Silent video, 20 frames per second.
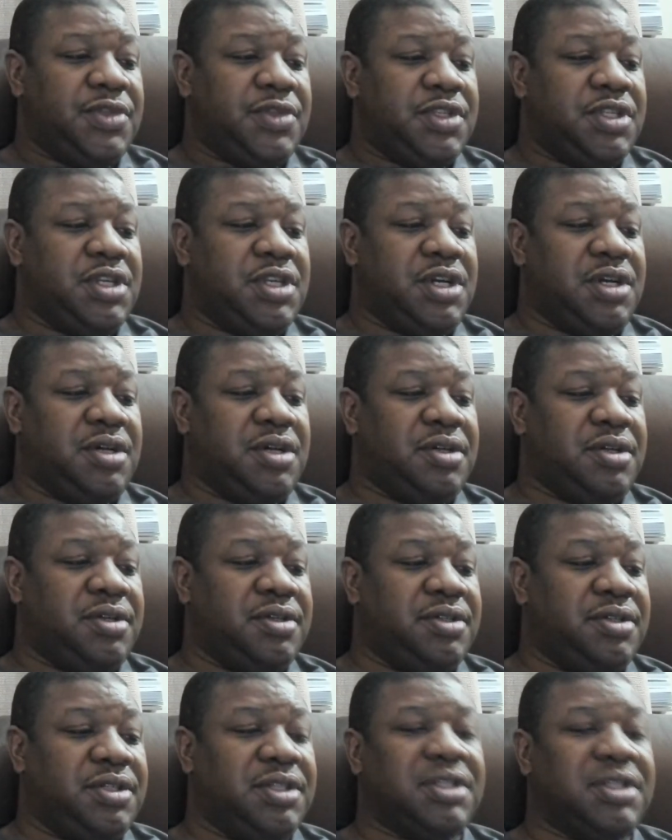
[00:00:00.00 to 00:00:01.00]

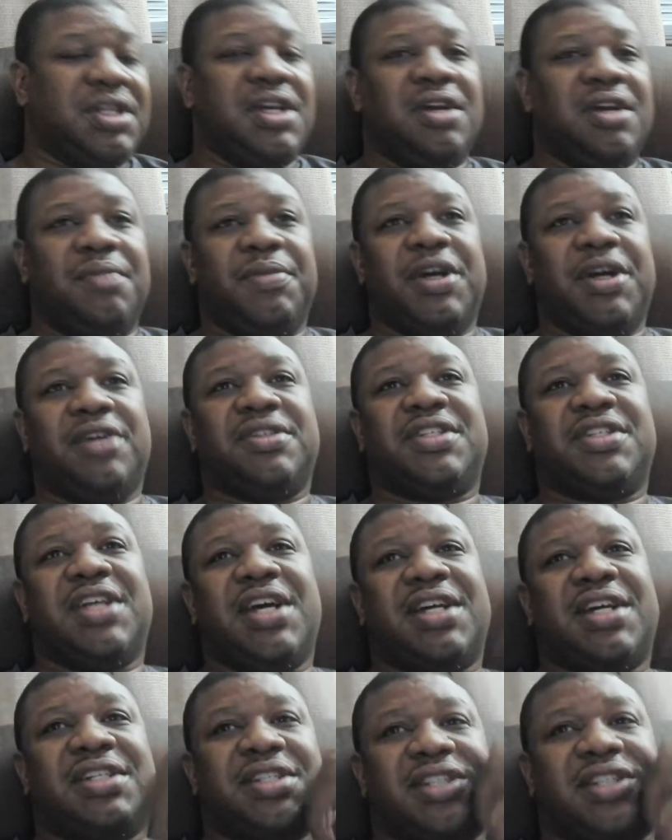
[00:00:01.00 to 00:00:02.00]
No, the thing about
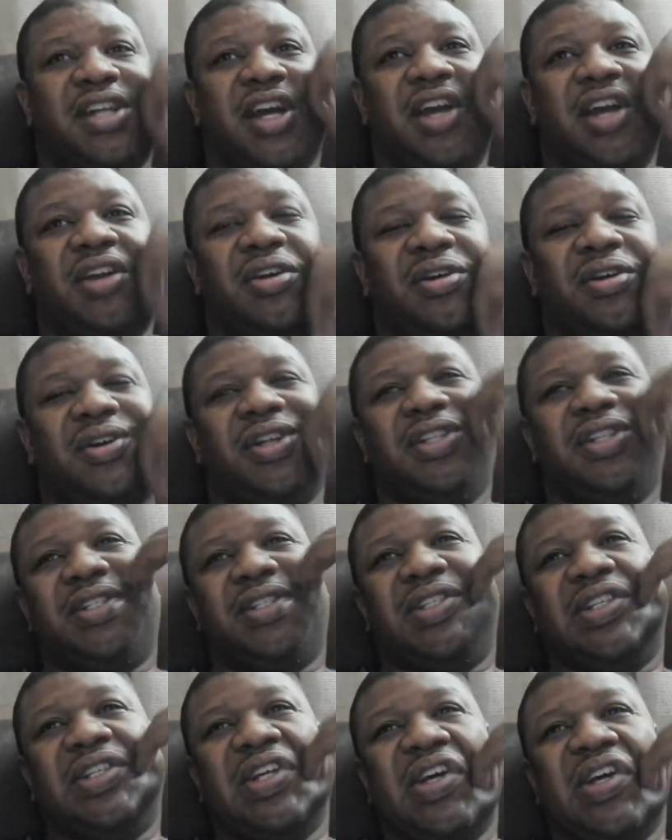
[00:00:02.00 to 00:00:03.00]
Zack Snyder
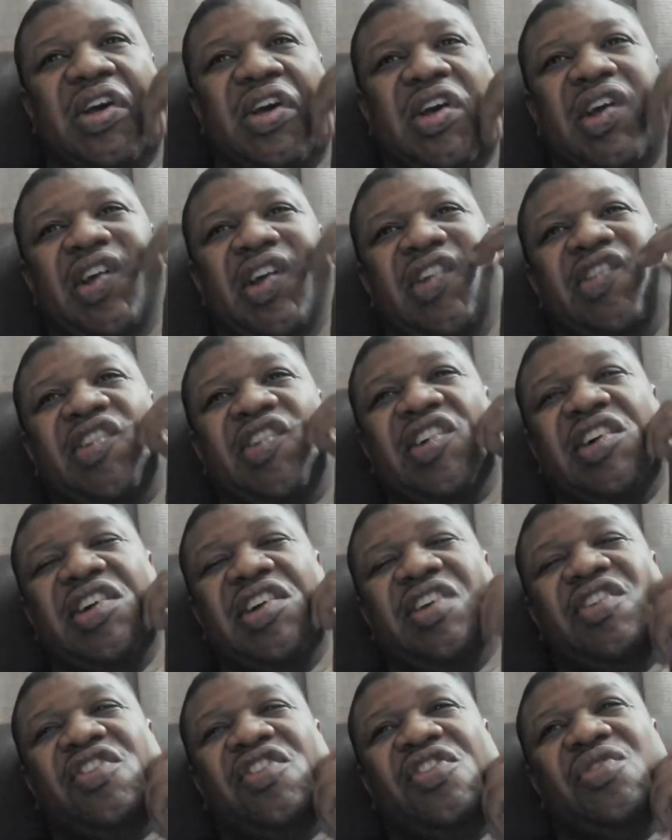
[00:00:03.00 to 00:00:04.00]
is he's
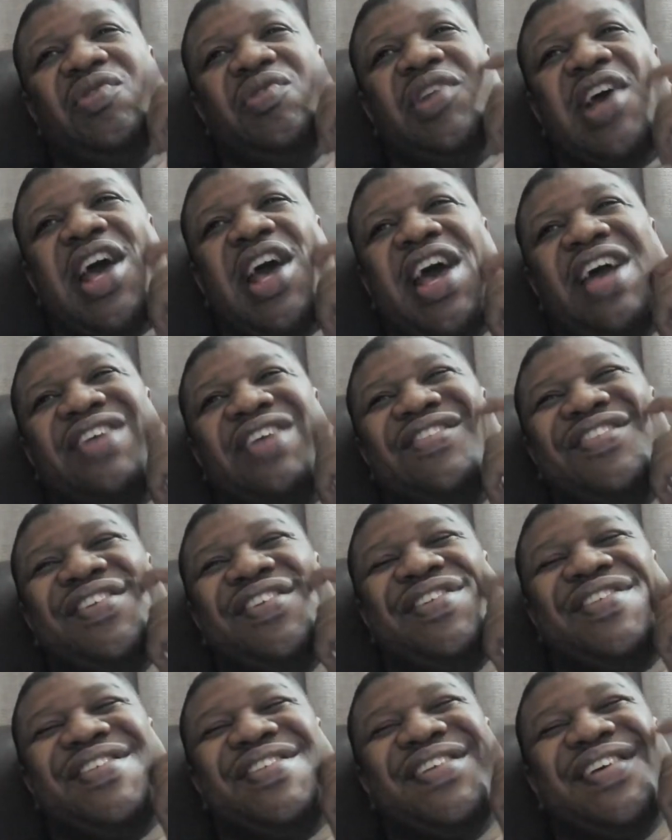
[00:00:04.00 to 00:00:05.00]
good at shooting
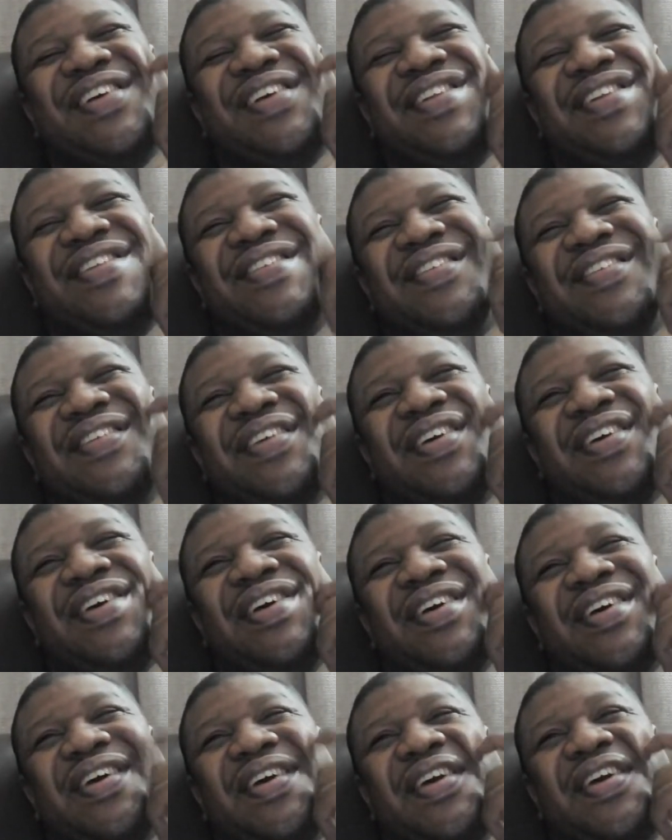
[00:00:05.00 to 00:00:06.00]
action scenes.
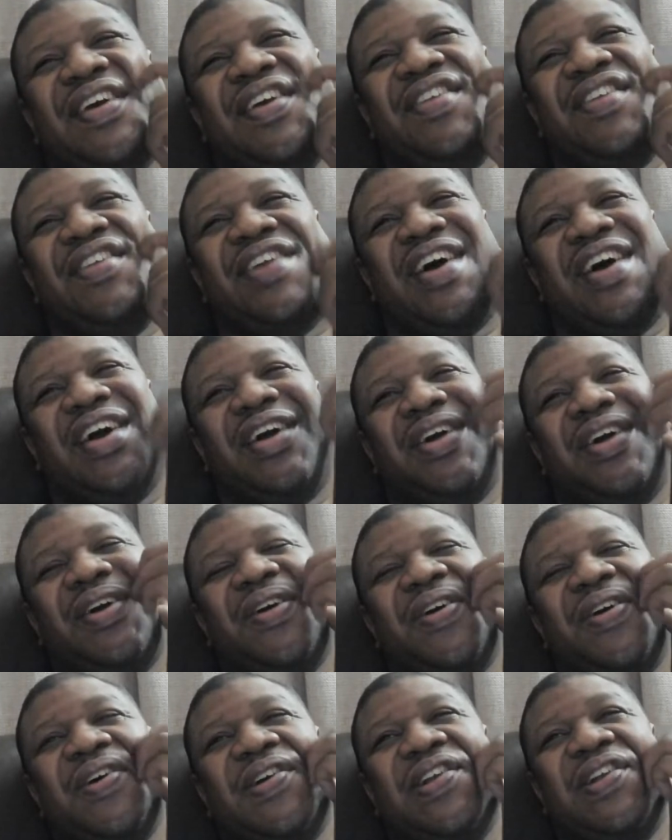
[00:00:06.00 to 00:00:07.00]
He's not
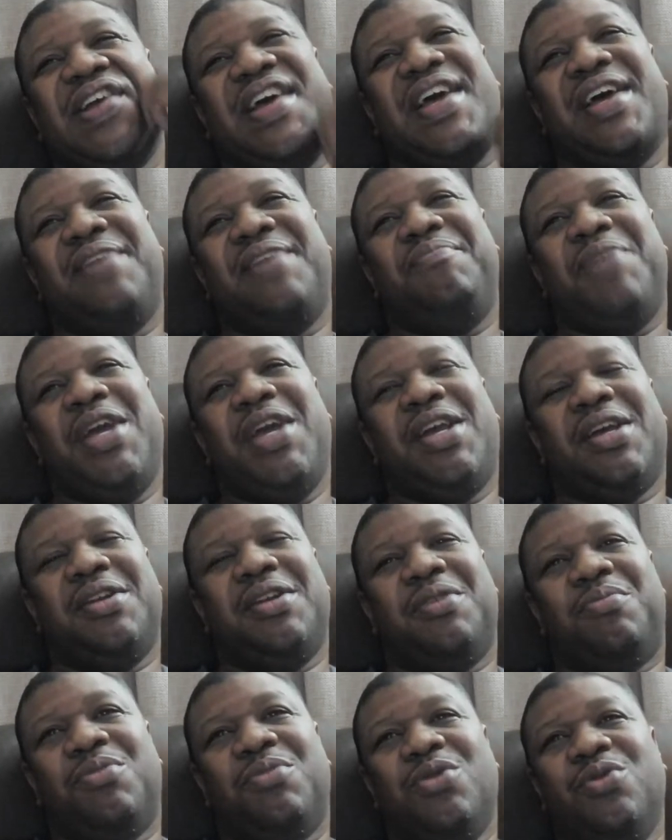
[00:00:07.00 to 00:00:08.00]
good at
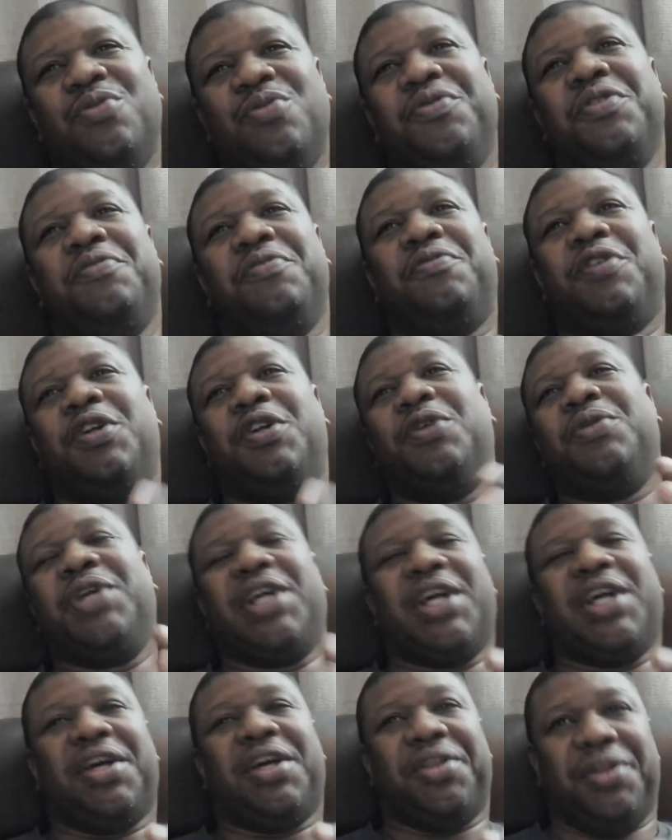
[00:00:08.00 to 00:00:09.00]
making a movie flow
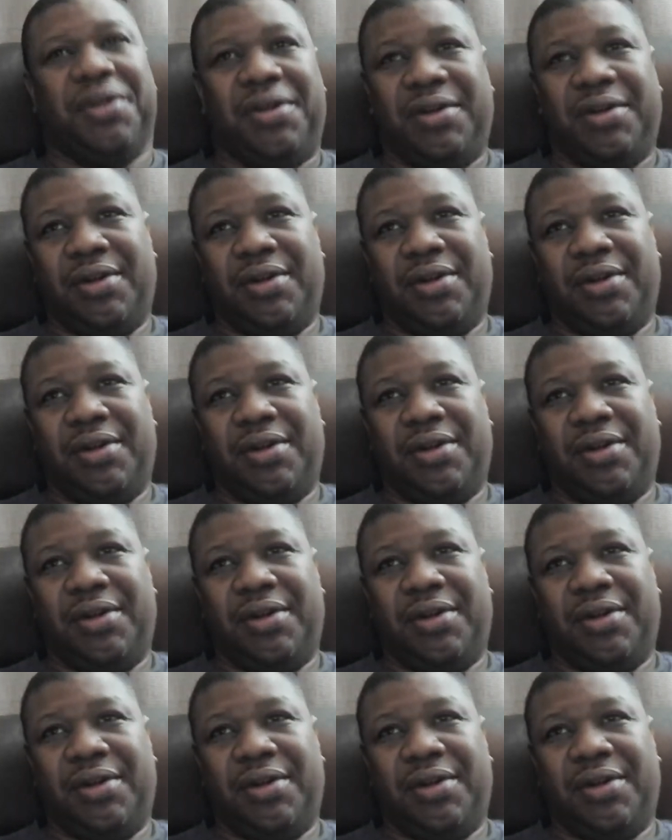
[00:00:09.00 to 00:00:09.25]
together.